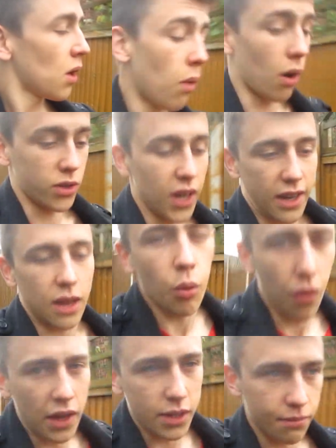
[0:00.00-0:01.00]
well, technically
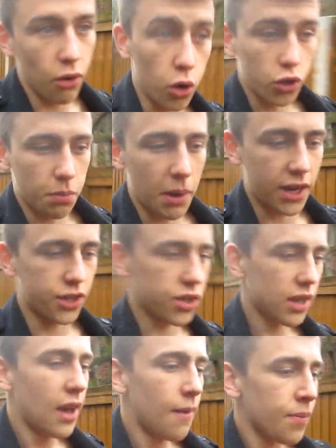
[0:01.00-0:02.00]
1,400 pages,
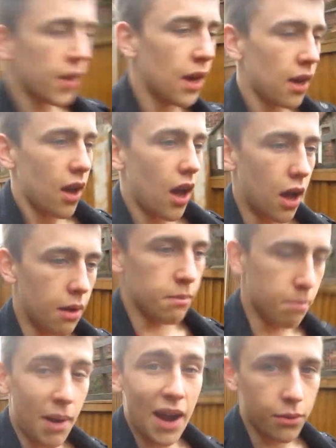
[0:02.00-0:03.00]

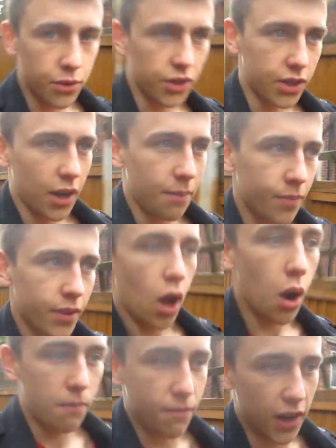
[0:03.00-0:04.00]
bounded,
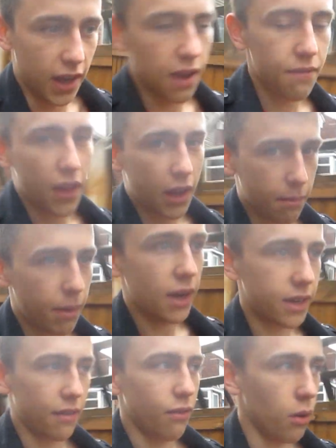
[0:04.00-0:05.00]
hopefully, if they can
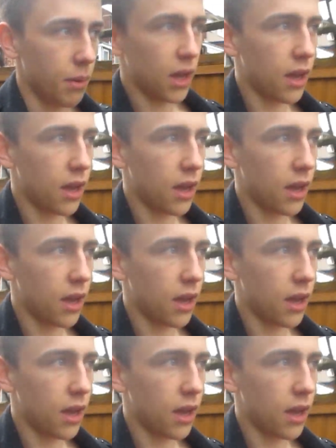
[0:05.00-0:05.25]
bind it for me.